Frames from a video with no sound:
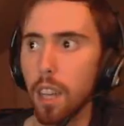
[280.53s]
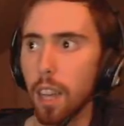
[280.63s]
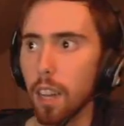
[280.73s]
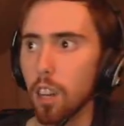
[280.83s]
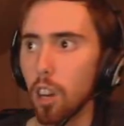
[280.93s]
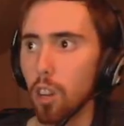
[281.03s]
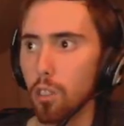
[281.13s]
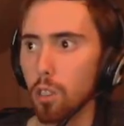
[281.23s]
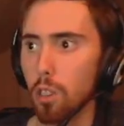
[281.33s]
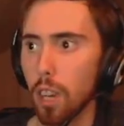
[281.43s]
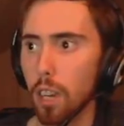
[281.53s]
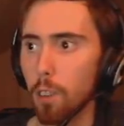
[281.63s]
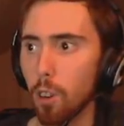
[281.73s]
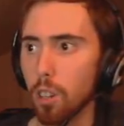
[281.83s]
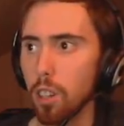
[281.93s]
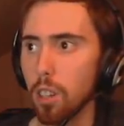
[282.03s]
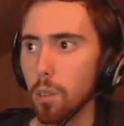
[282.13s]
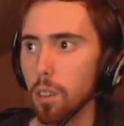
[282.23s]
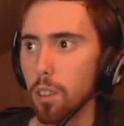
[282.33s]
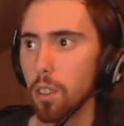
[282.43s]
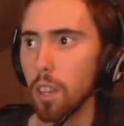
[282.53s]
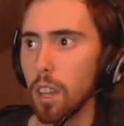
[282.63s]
and also kind of hard to deal with.